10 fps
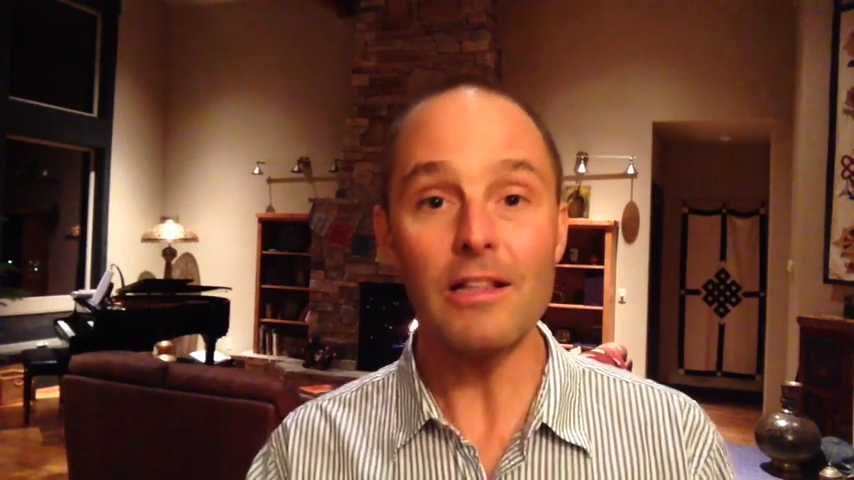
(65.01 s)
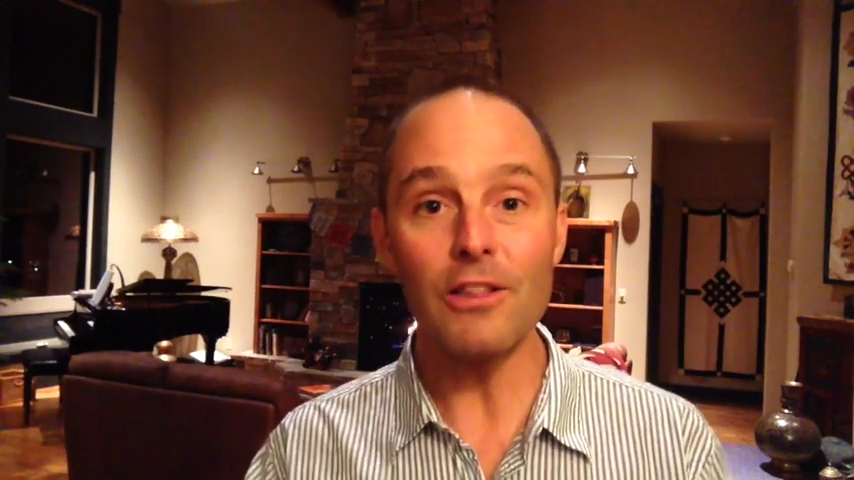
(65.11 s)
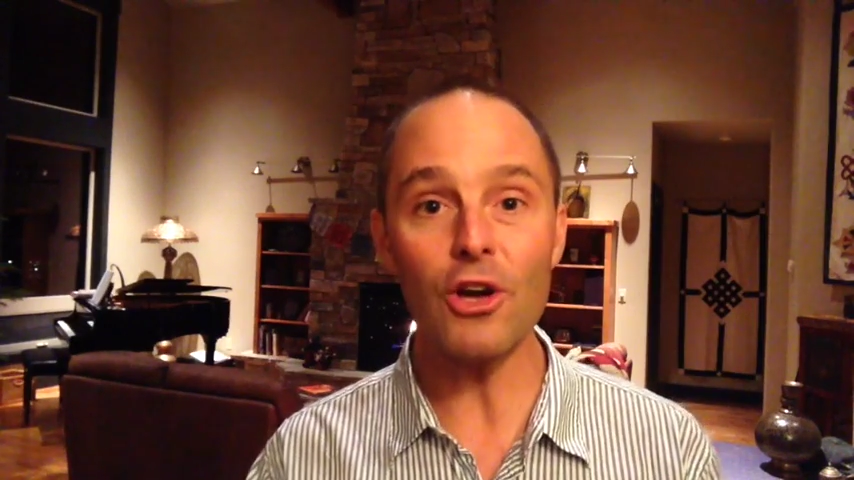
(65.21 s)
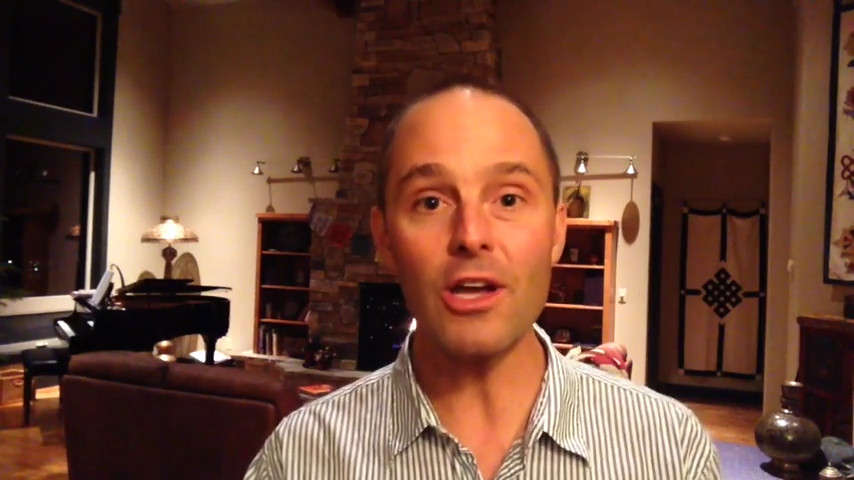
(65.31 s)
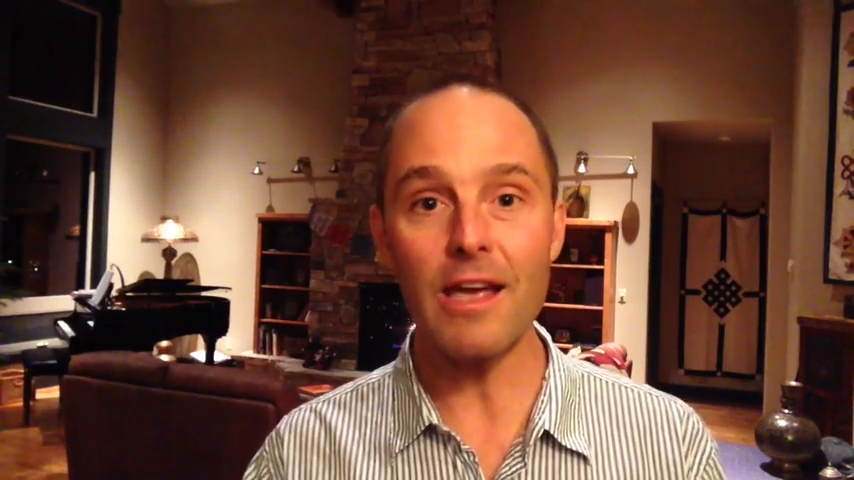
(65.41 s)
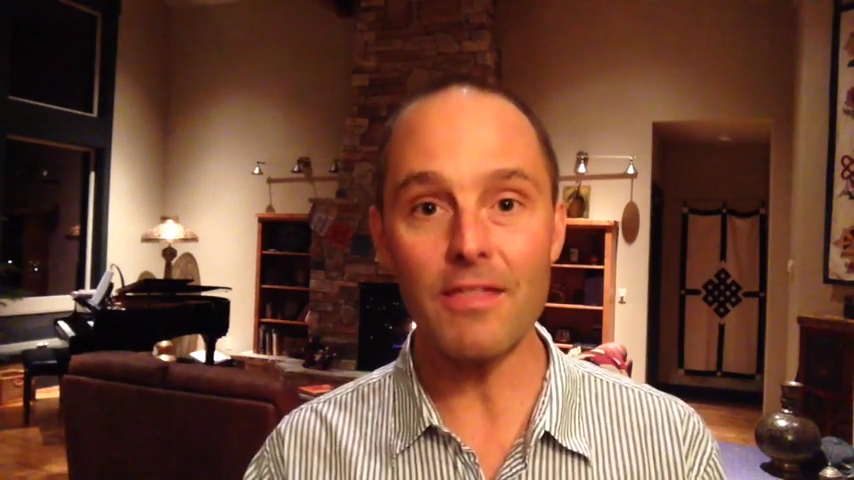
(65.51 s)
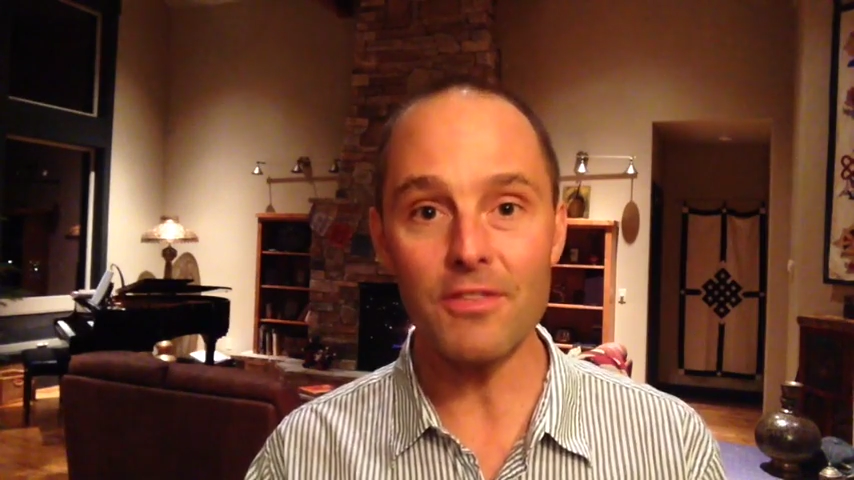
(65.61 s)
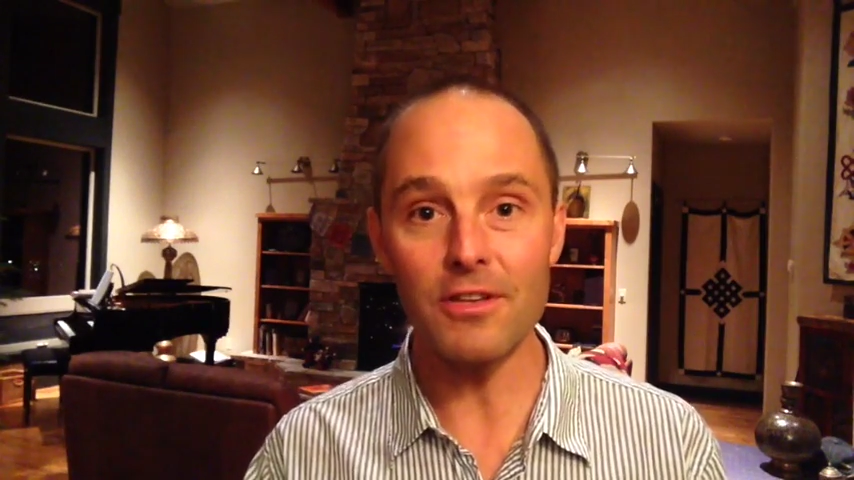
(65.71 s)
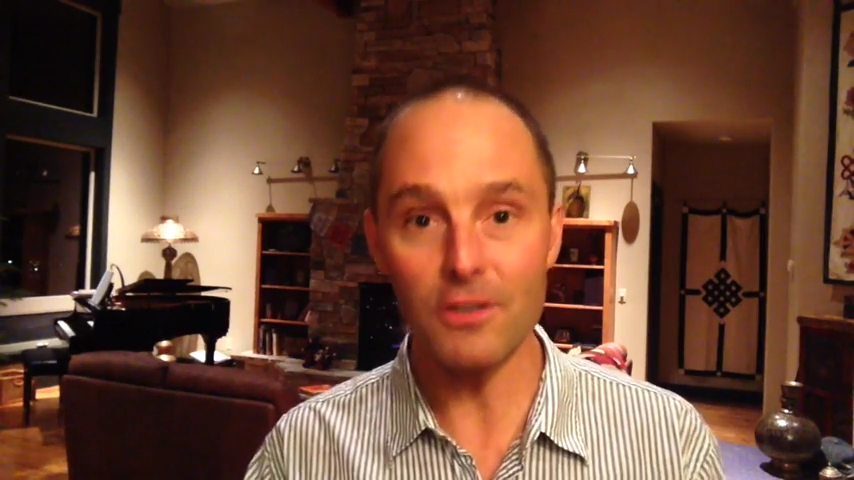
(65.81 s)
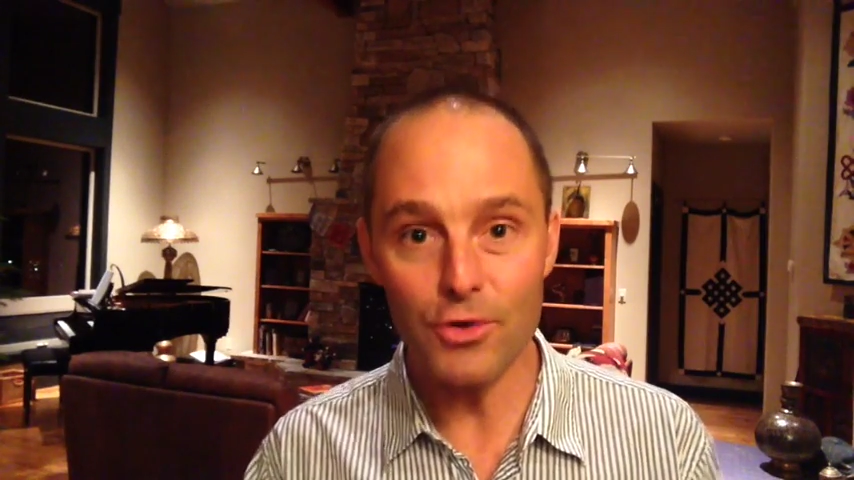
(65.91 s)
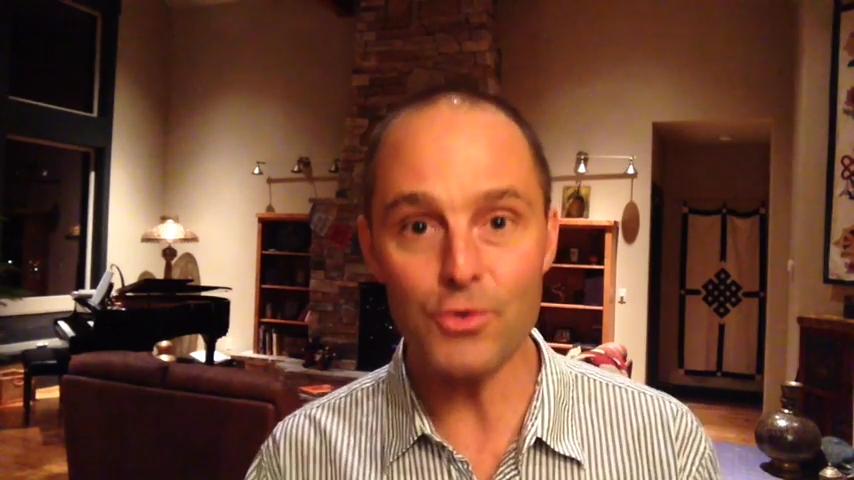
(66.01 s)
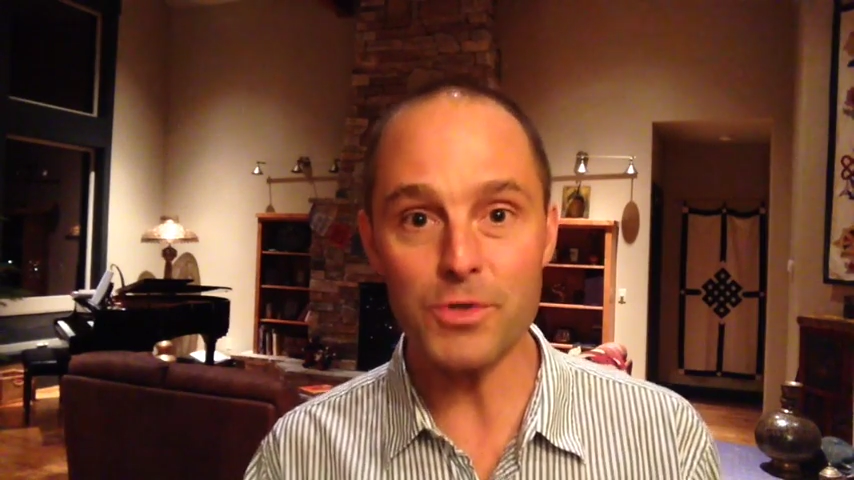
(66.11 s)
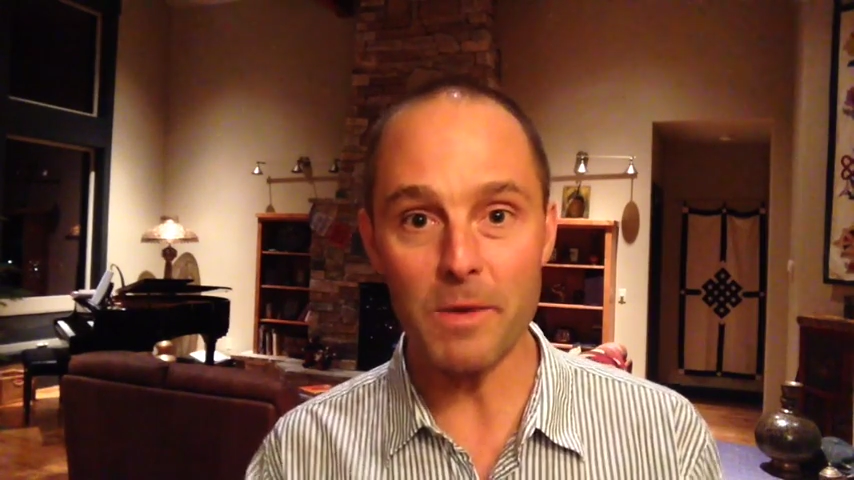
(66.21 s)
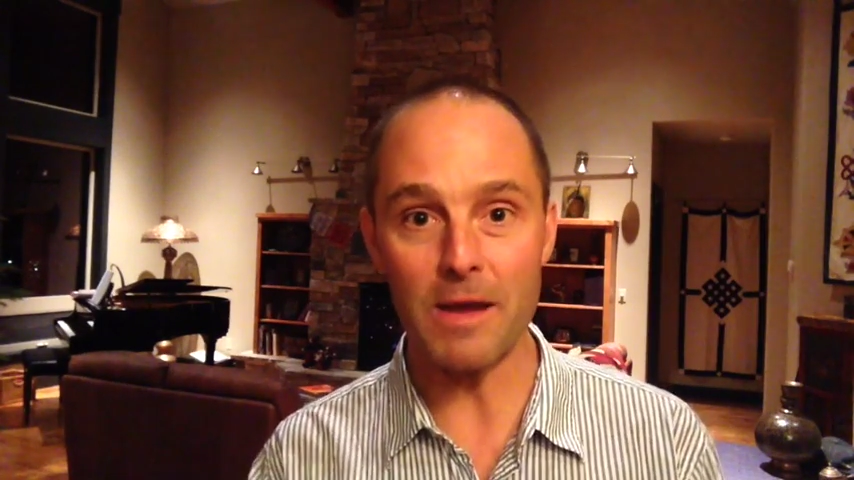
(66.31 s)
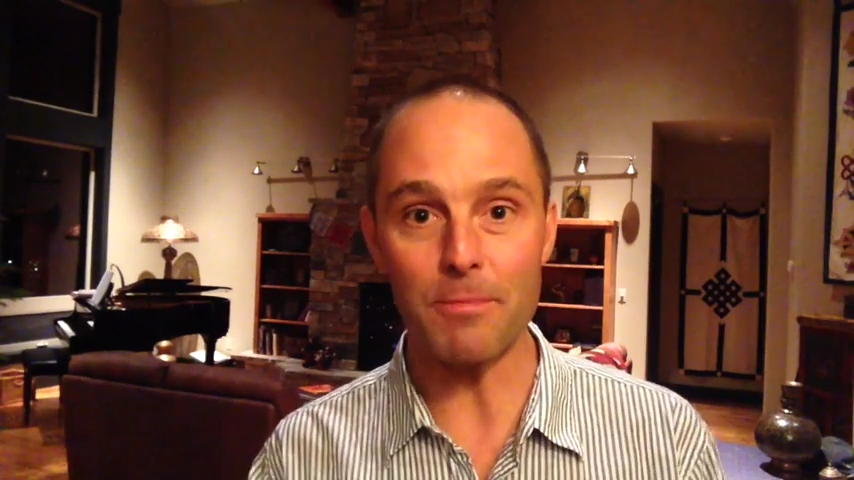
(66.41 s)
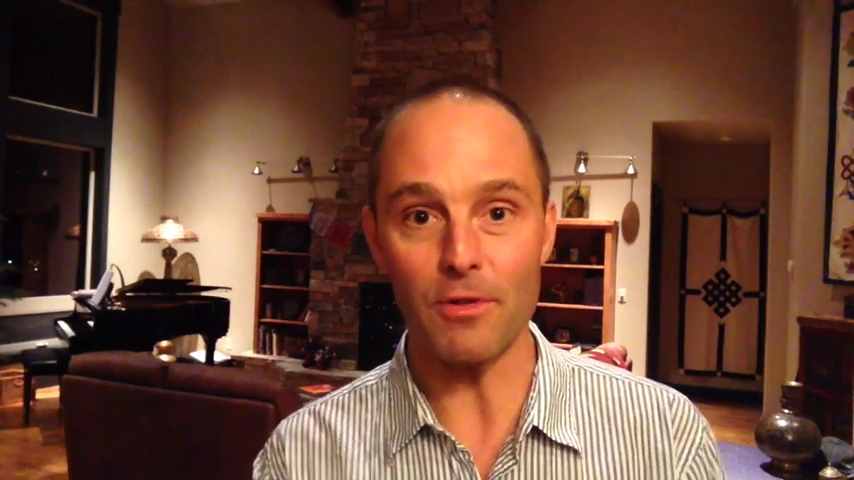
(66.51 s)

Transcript: Look at the newspaper,